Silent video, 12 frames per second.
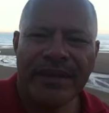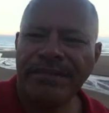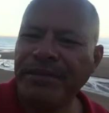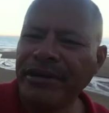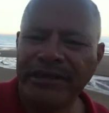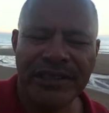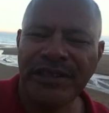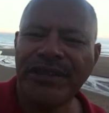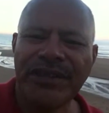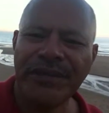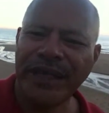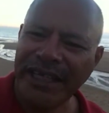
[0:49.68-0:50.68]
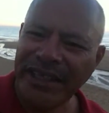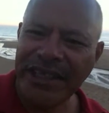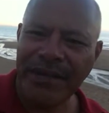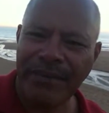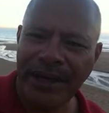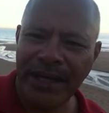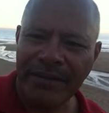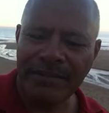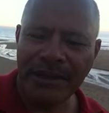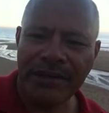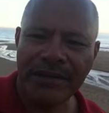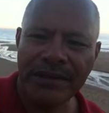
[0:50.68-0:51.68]
the parents couldn't do anything about it
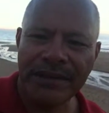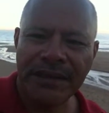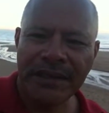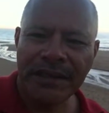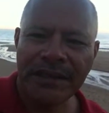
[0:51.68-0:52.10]
because